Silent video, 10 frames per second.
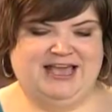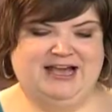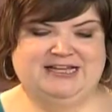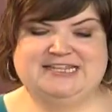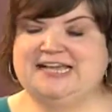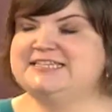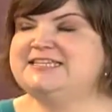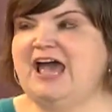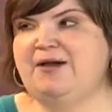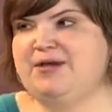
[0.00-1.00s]
Dan's
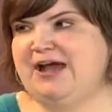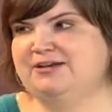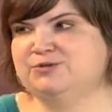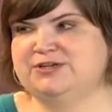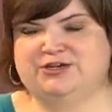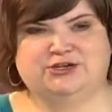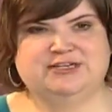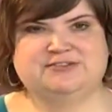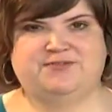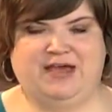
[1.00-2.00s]
Tap House, which I heard
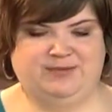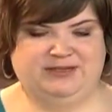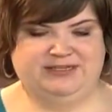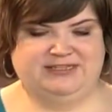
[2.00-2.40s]
is fabulous.